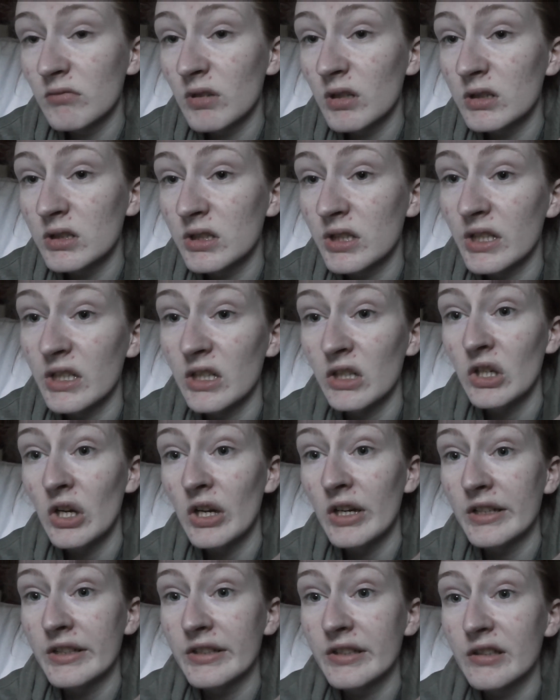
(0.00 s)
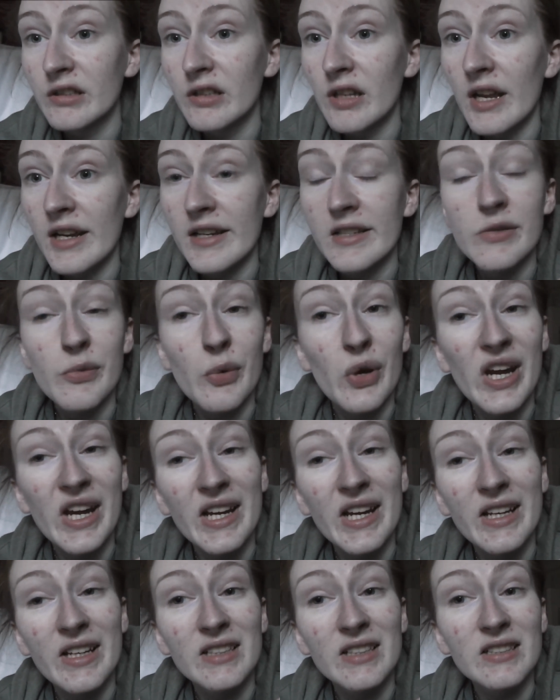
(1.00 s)
see you guys next
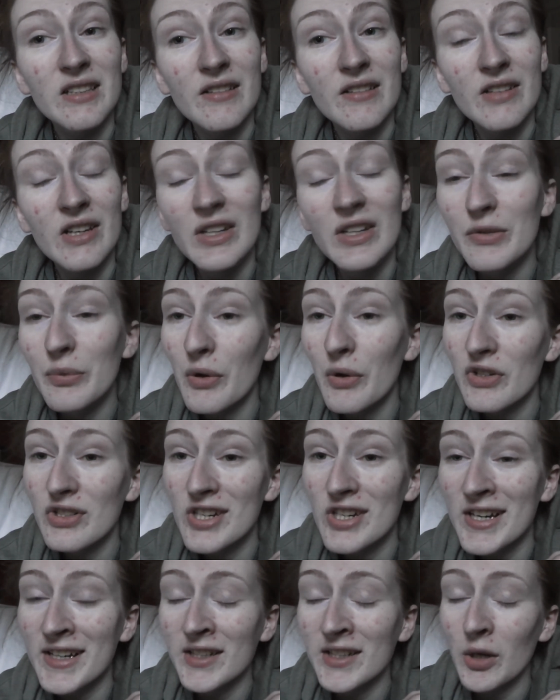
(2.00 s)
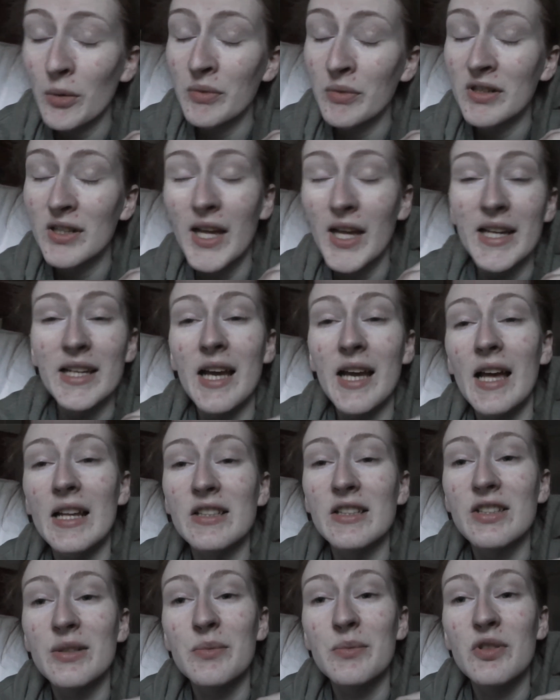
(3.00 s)
week. Thanks for watching, comment, like
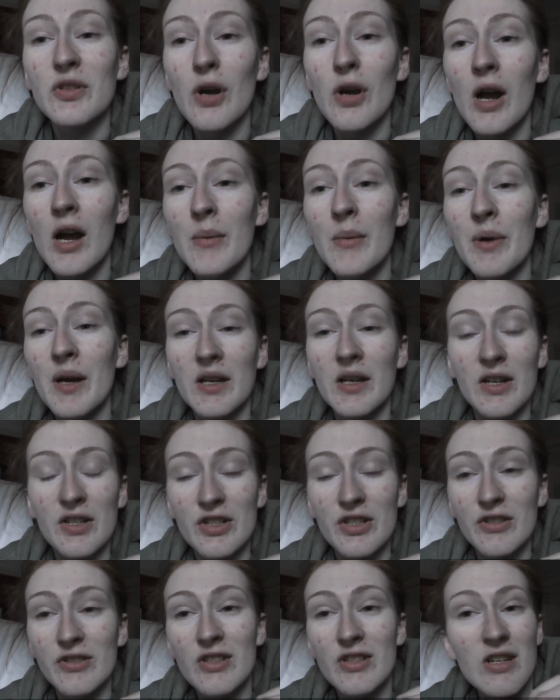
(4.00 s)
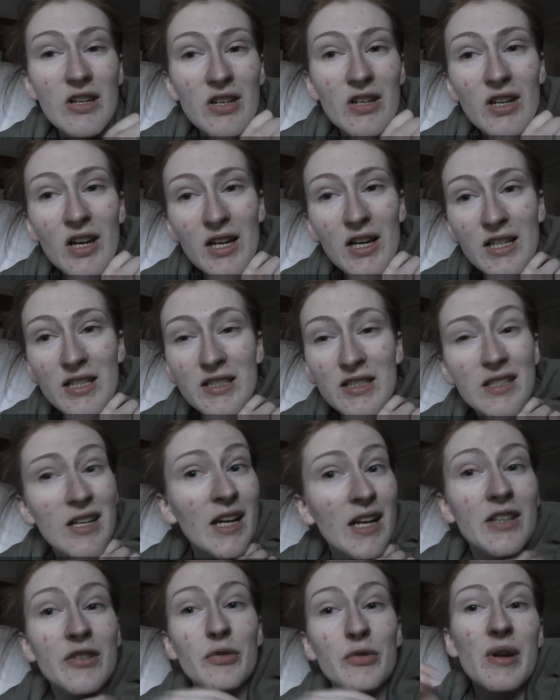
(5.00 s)
and subscribe, and I shall see you guys
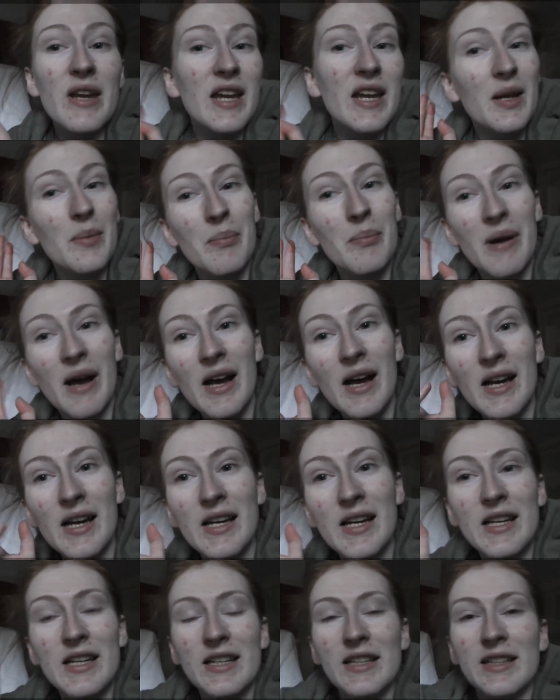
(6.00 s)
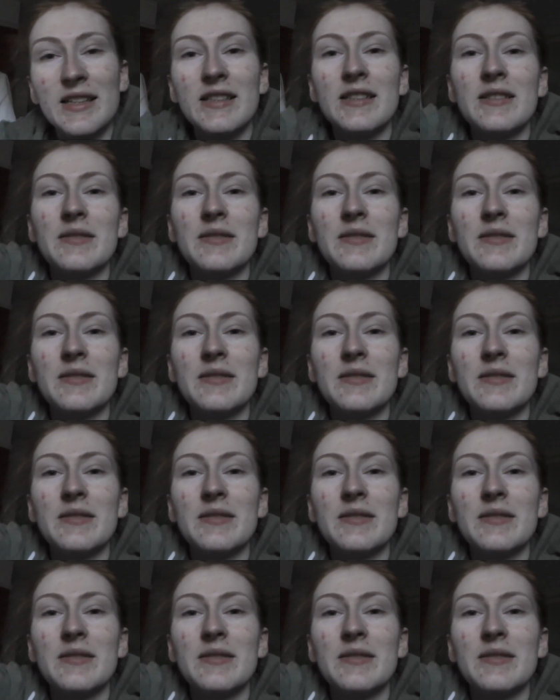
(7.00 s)
next week. Bye!